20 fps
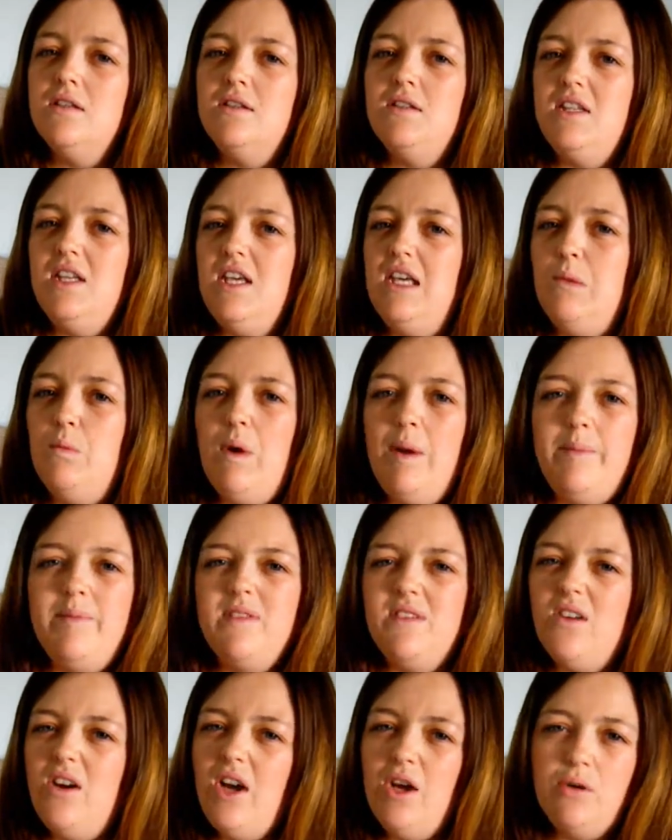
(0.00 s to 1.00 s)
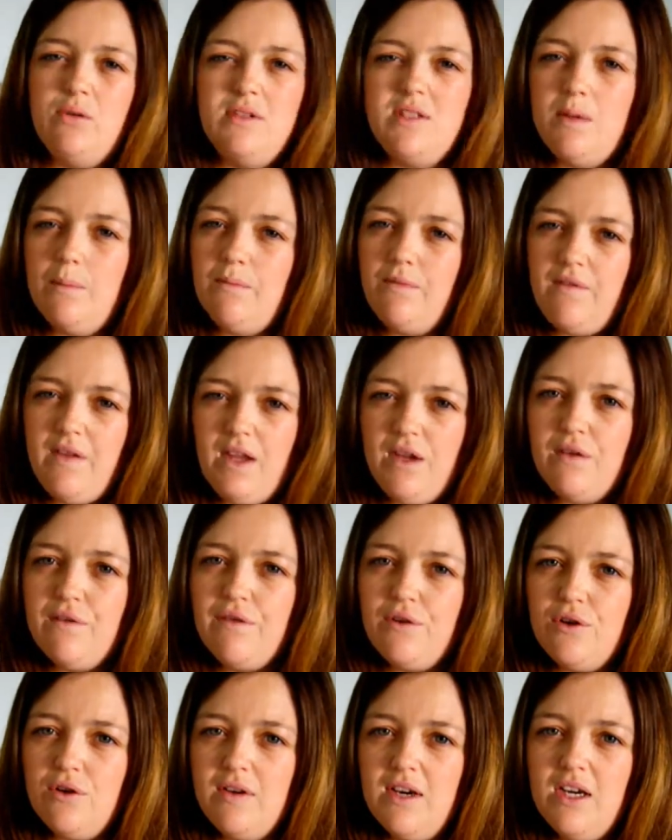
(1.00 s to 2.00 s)
the website or something
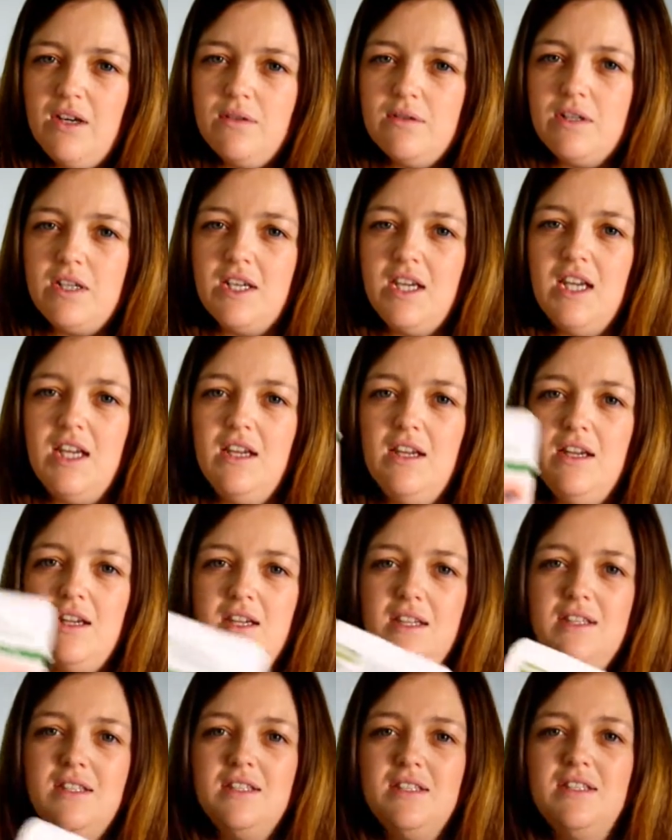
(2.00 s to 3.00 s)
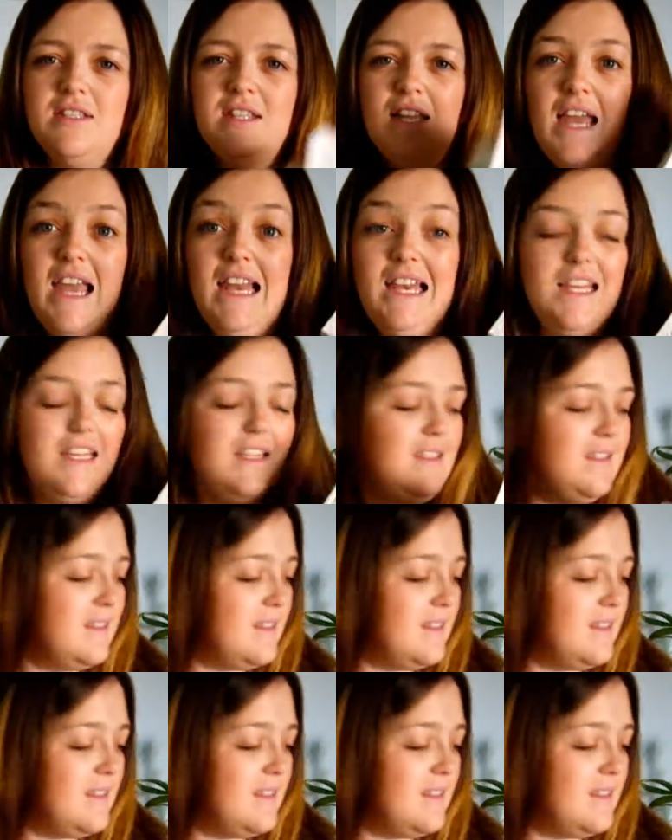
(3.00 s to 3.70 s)
for it. I can hear Ellis.